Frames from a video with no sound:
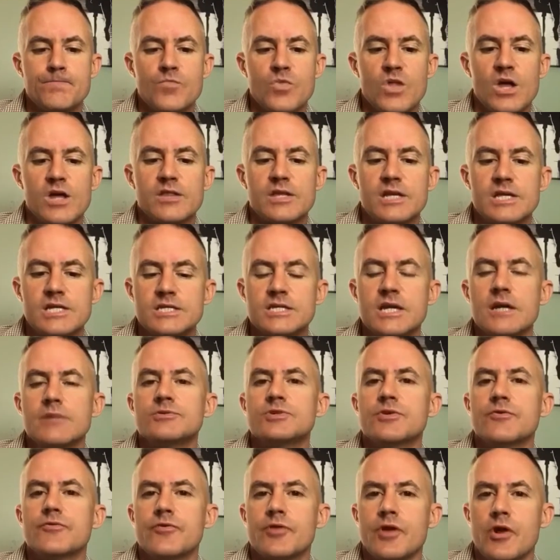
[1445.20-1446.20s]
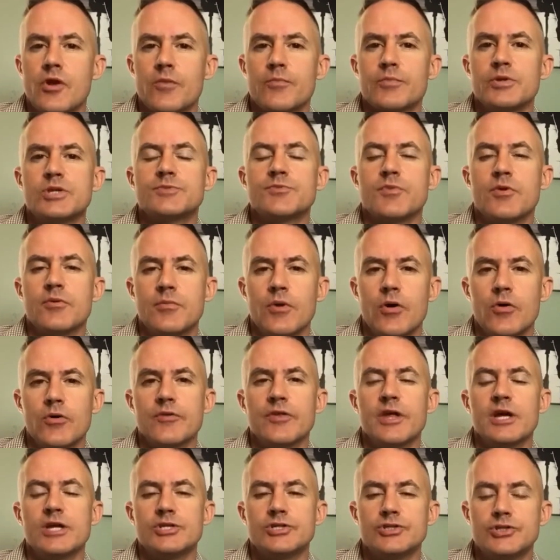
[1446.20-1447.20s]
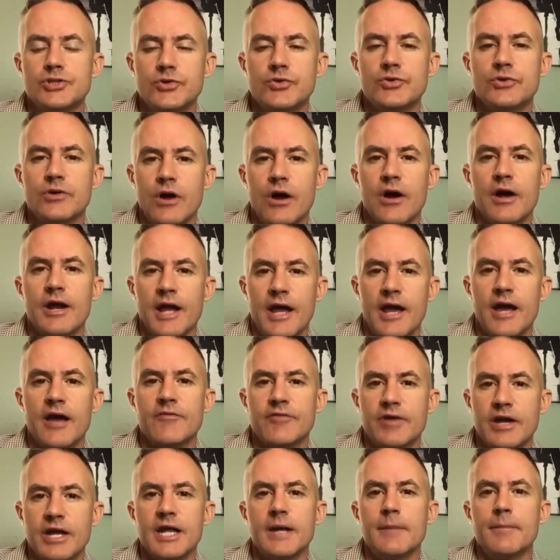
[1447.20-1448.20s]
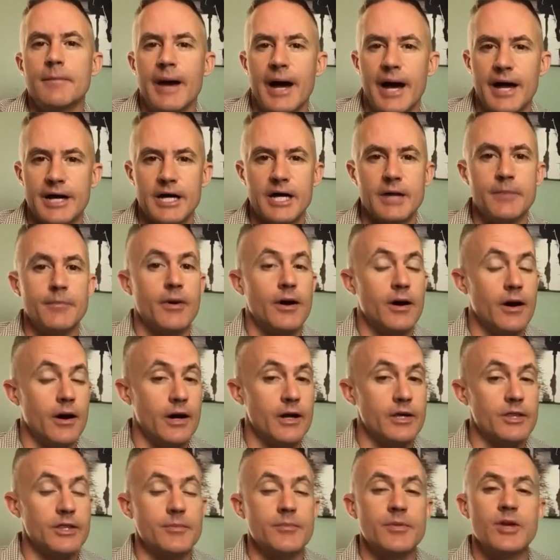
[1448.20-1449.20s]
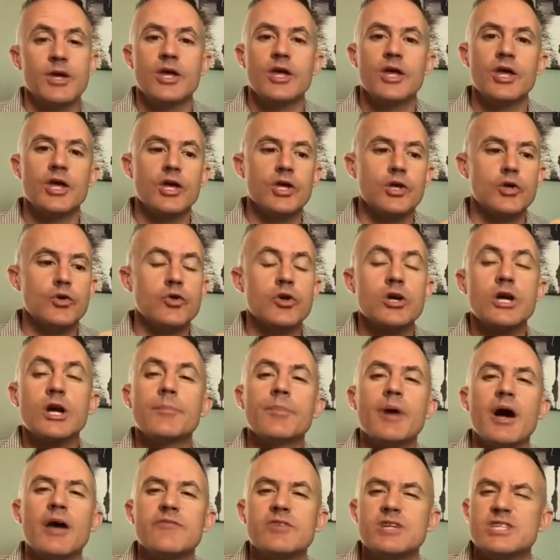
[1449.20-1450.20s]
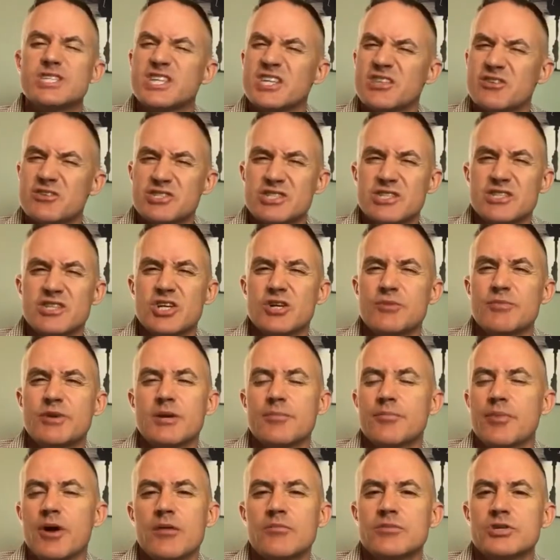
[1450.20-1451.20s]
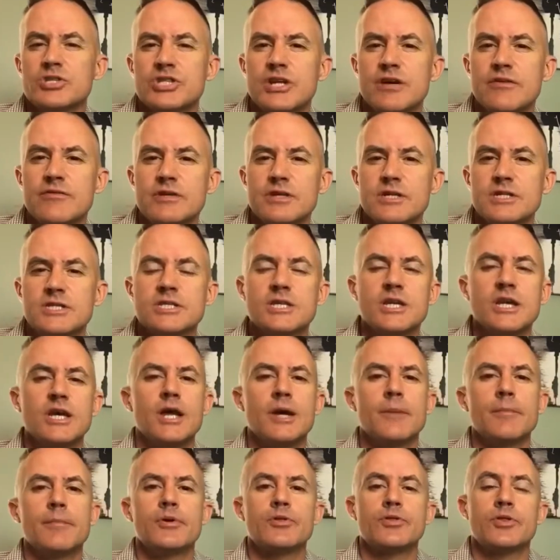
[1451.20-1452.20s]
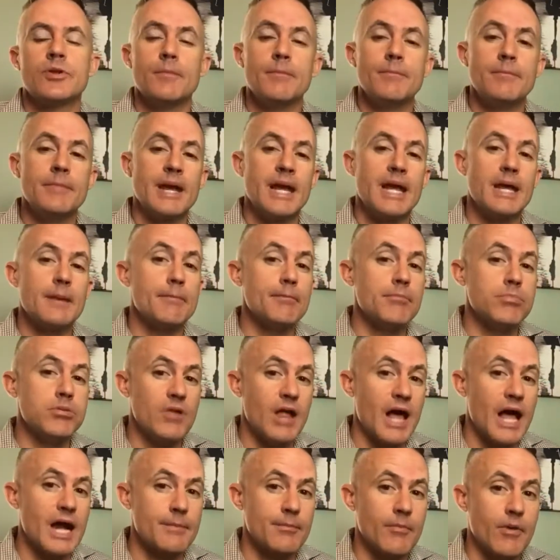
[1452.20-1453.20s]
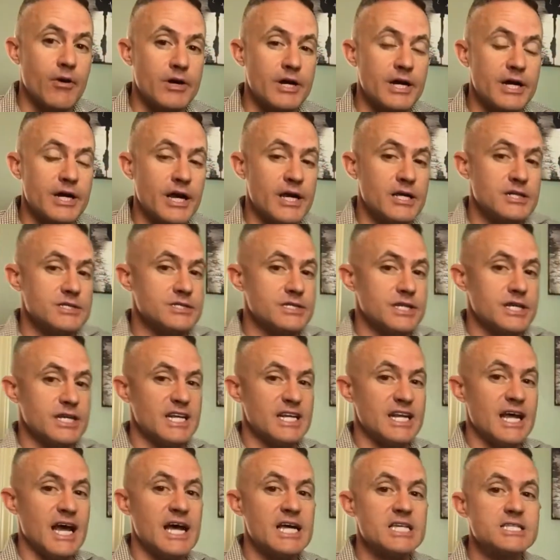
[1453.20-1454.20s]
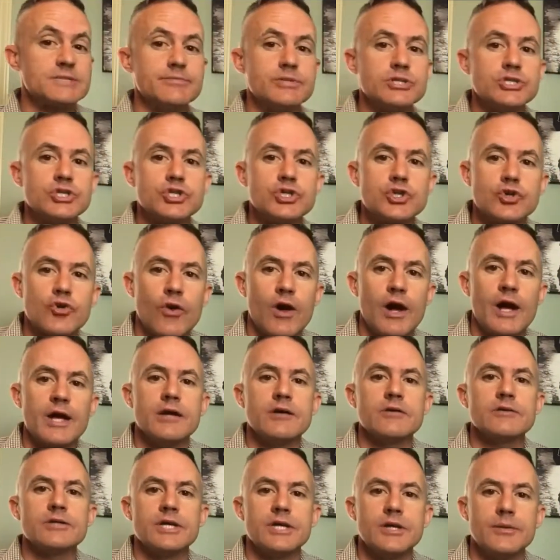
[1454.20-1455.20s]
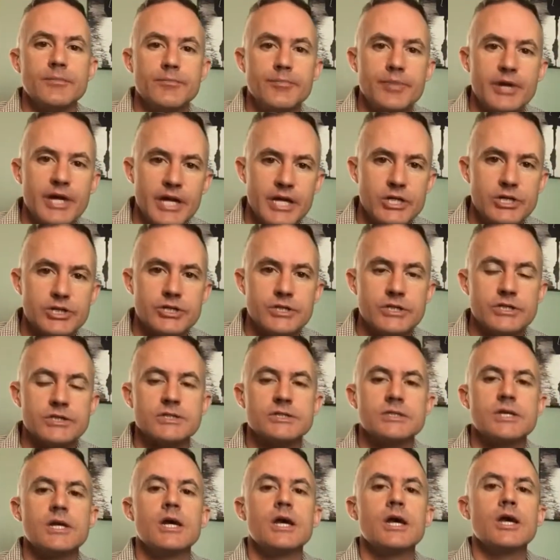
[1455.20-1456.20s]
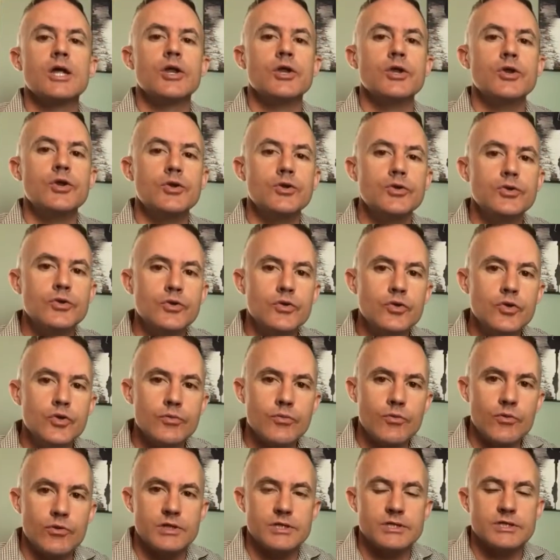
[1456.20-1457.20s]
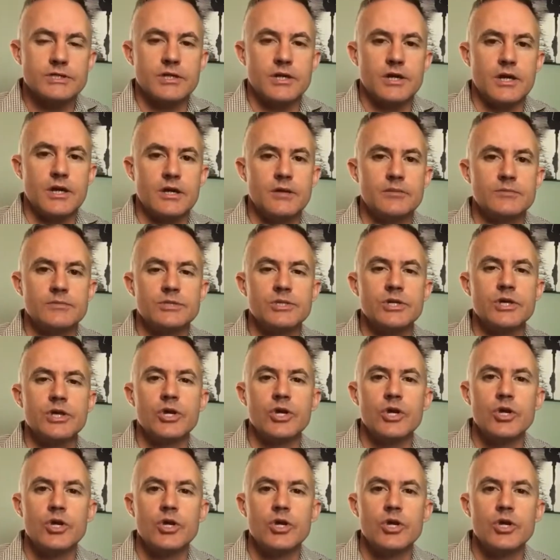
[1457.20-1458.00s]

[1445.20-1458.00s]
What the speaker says: these types of therapies promoted that do not have any backing behind them. You look up IVC, there's a little bit of published evidence, but the main black mark against it, it has been trialed in patients numerous times